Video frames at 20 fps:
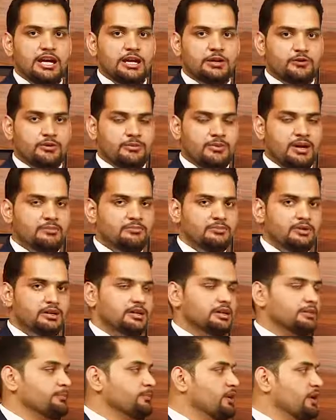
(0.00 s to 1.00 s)

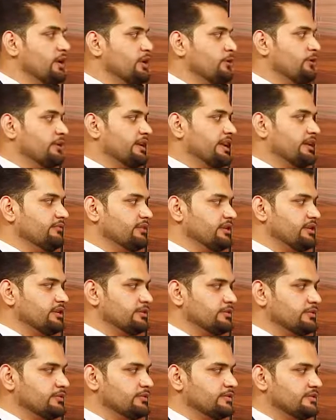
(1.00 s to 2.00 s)
Remember, whenever you
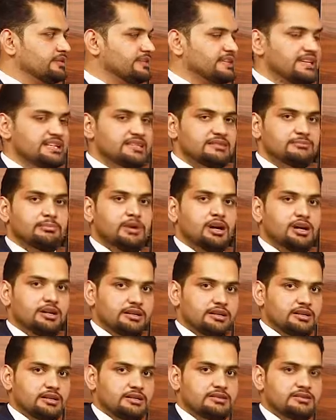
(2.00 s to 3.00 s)
use these
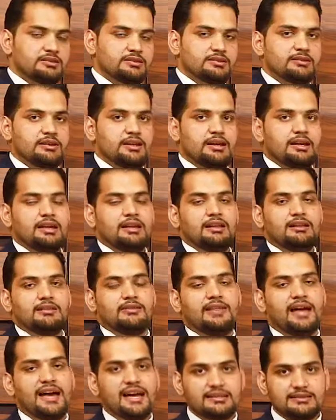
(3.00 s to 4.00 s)
markers,
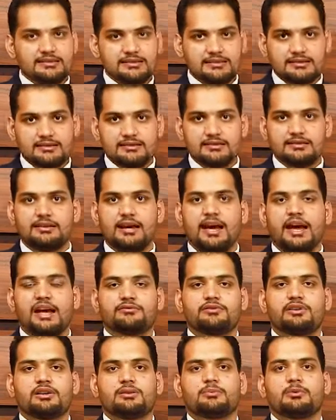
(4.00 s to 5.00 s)
that
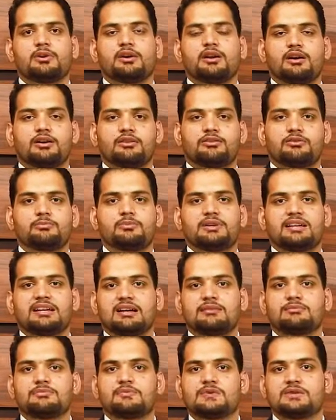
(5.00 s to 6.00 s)
adverb clause
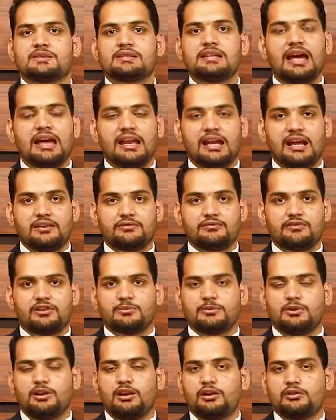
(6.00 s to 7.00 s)
becomes an
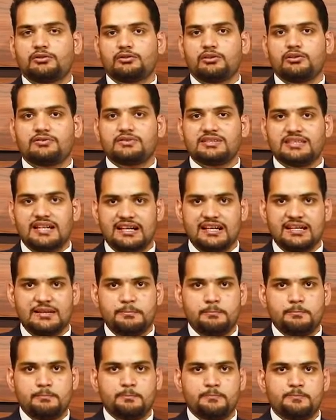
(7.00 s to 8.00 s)
adverb clause of
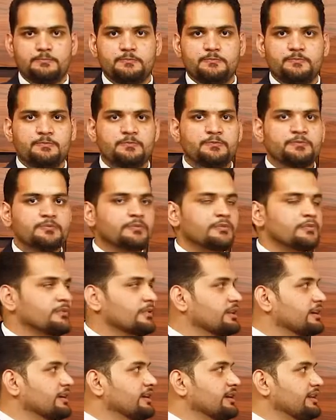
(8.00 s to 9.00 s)
time.
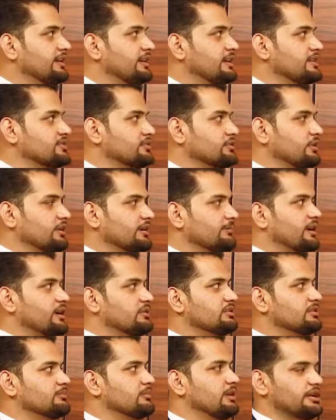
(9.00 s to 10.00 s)
Let's talk
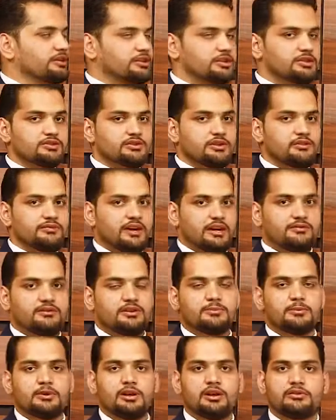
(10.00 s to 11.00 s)
about the markers of
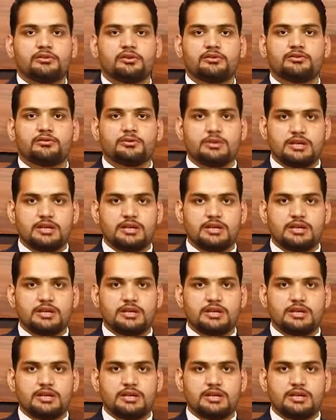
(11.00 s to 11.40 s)
adverb clause of